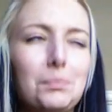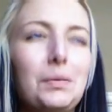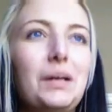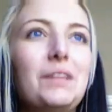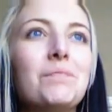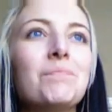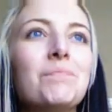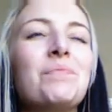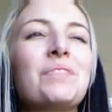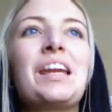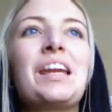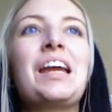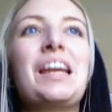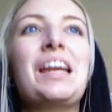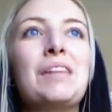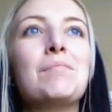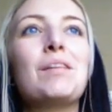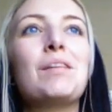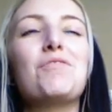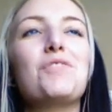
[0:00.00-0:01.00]
But
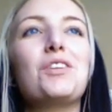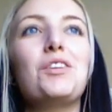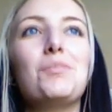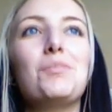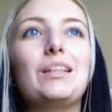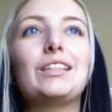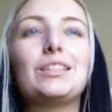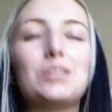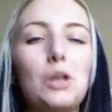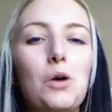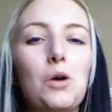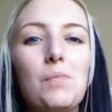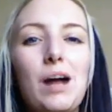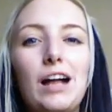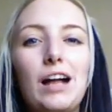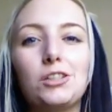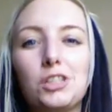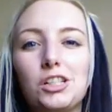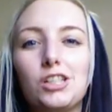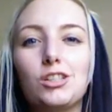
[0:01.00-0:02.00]
he made fun of me so
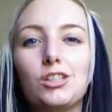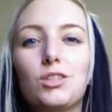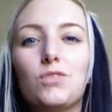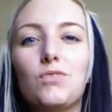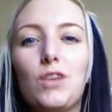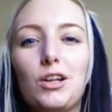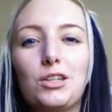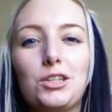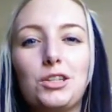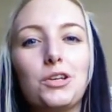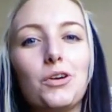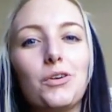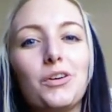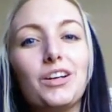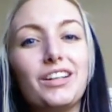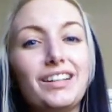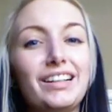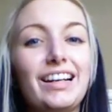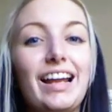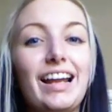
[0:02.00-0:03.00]
much, and it just felt so
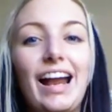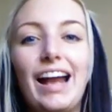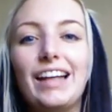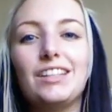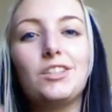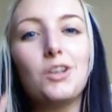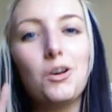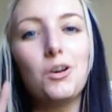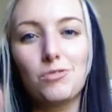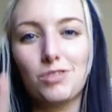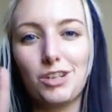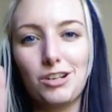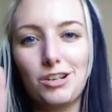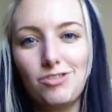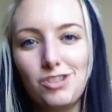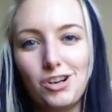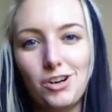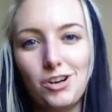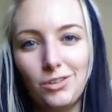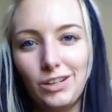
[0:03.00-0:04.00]
good. And I don't
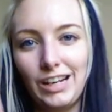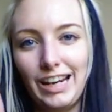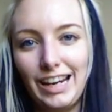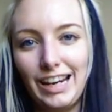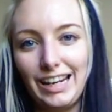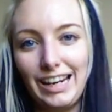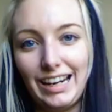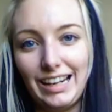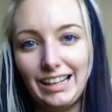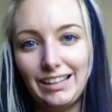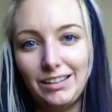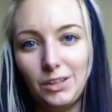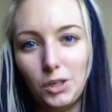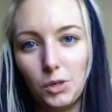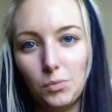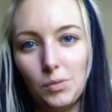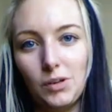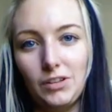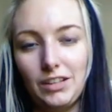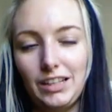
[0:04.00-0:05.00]
condone hitting
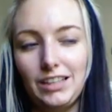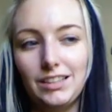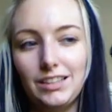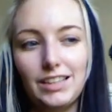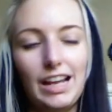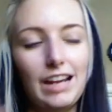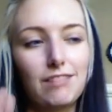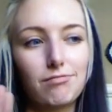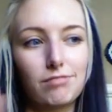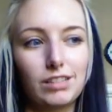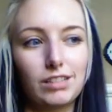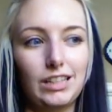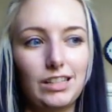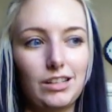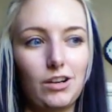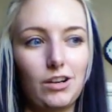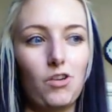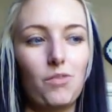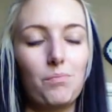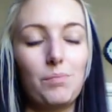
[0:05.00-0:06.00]
your bullies. I really
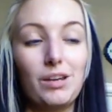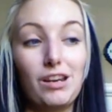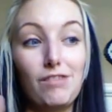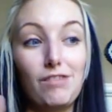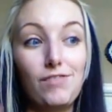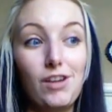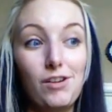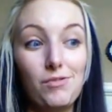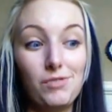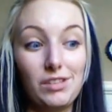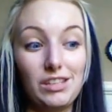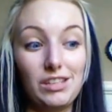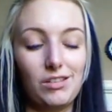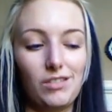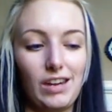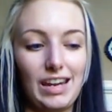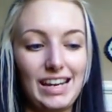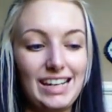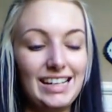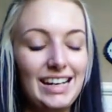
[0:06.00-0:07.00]
don't. But it felt really
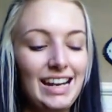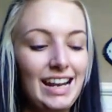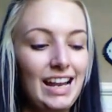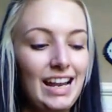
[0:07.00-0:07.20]
great.